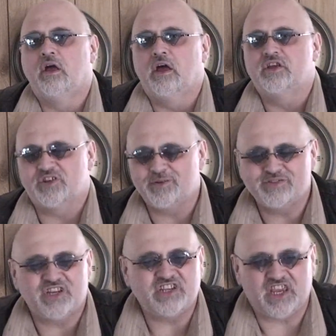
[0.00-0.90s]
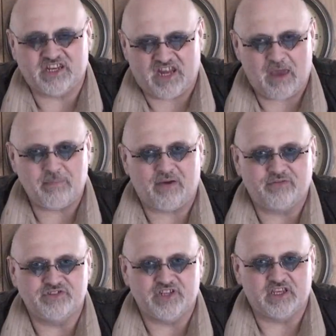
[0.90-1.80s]
Sometimes I take a nap after
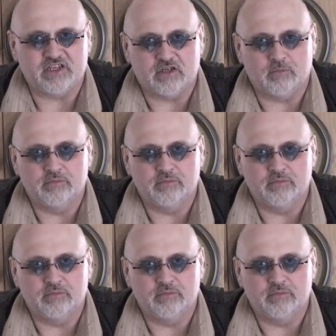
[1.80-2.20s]
taking them.